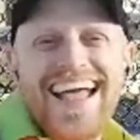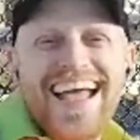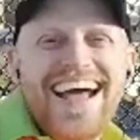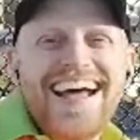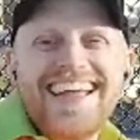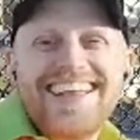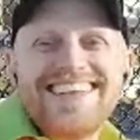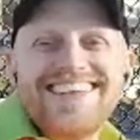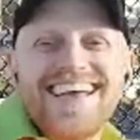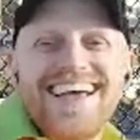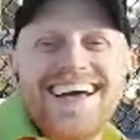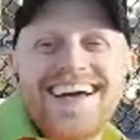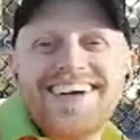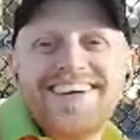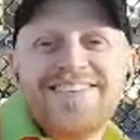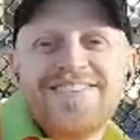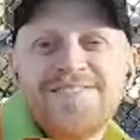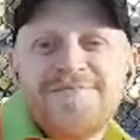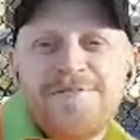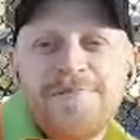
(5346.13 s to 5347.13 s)
And
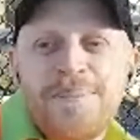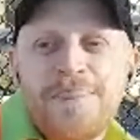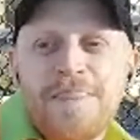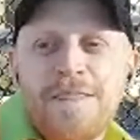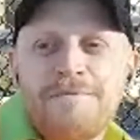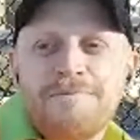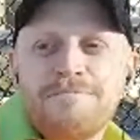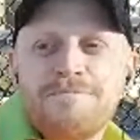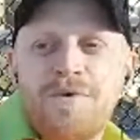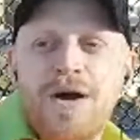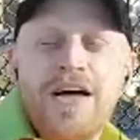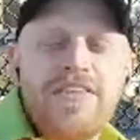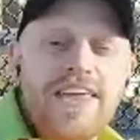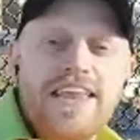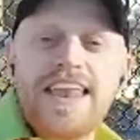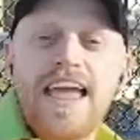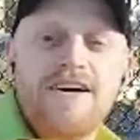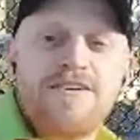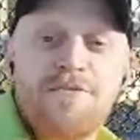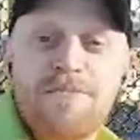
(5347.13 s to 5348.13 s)
uh, well,
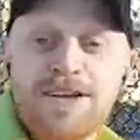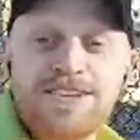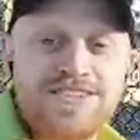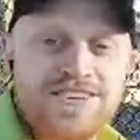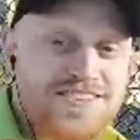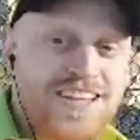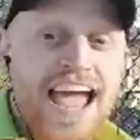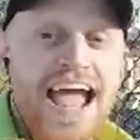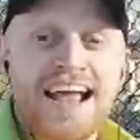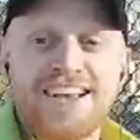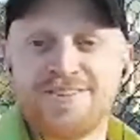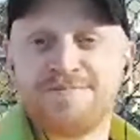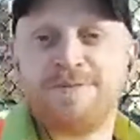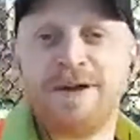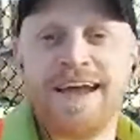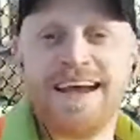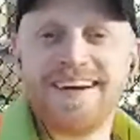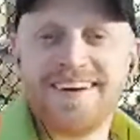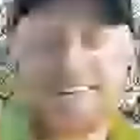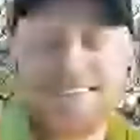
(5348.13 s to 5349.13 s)
then you have a bunch of
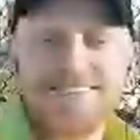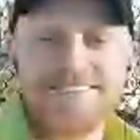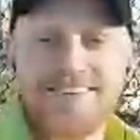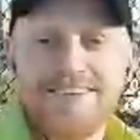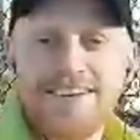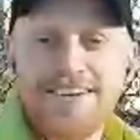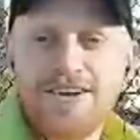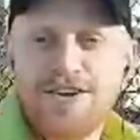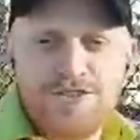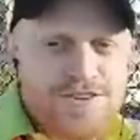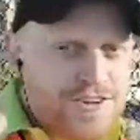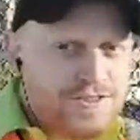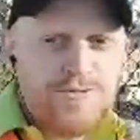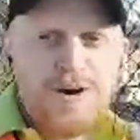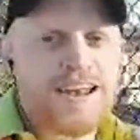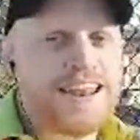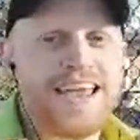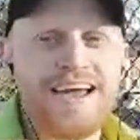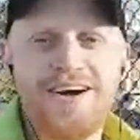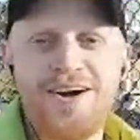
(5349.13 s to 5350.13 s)
taxpayers who just
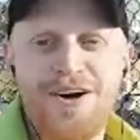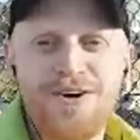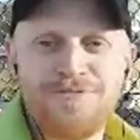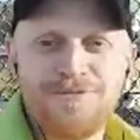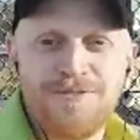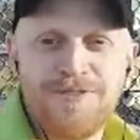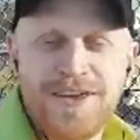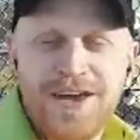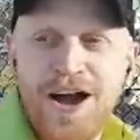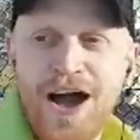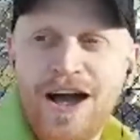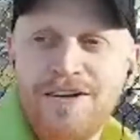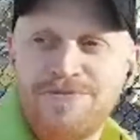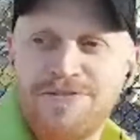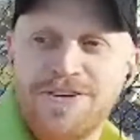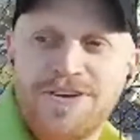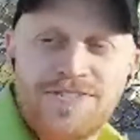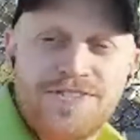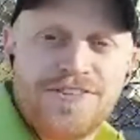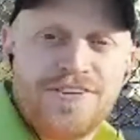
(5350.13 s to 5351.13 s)
want to get home from the
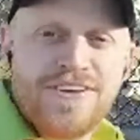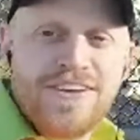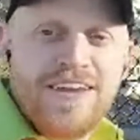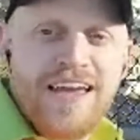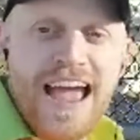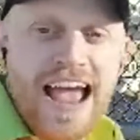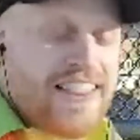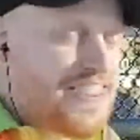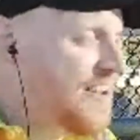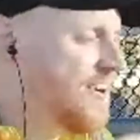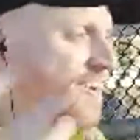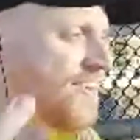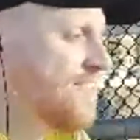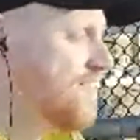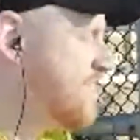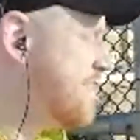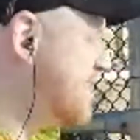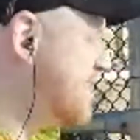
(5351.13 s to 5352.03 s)
office and they're